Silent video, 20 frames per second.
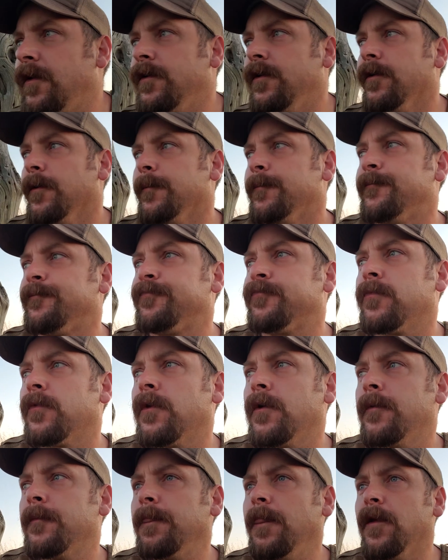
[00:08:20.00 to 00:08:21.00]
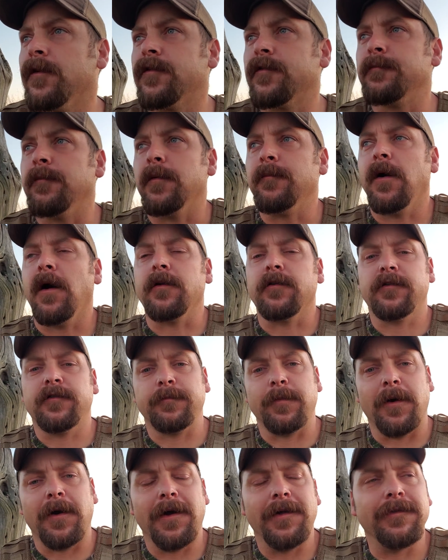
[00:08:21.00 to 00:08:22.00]
you about a
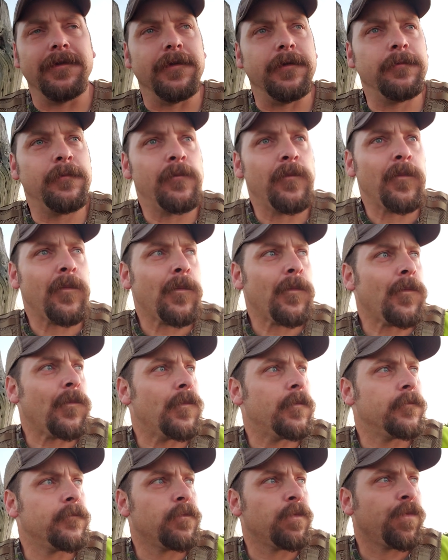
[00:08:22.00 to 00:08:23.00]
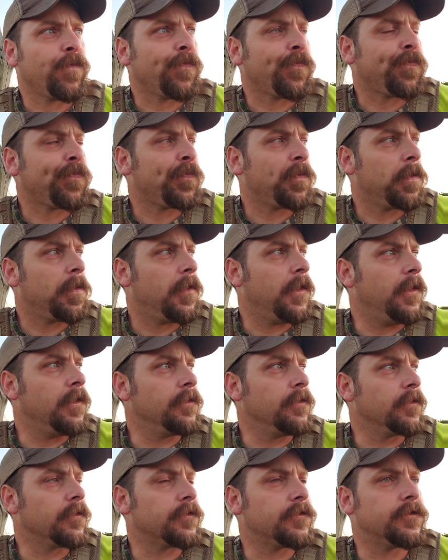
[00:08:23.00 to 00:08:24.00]
spot that
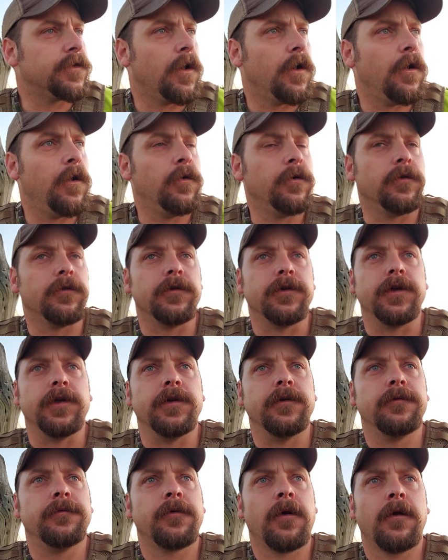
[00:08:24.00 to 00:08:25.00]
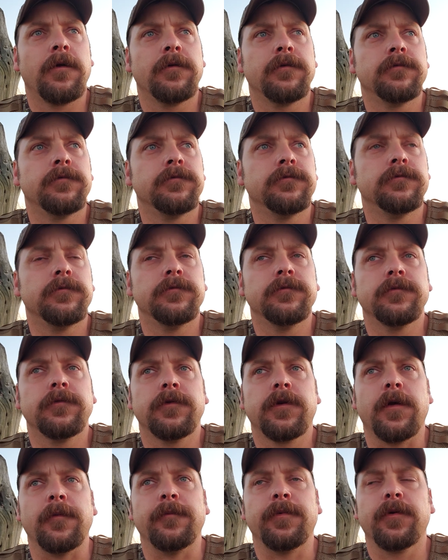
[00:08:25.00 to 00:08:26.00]
it looks totally,
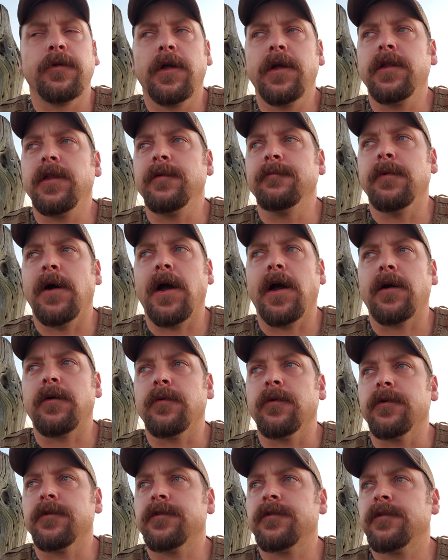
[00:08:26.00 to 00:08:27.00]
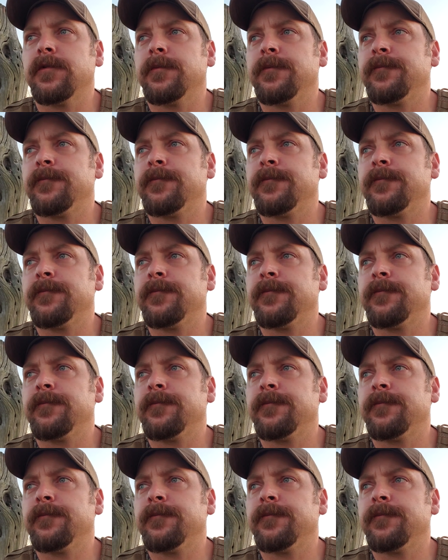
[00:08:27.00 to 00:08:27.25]
completely backwards.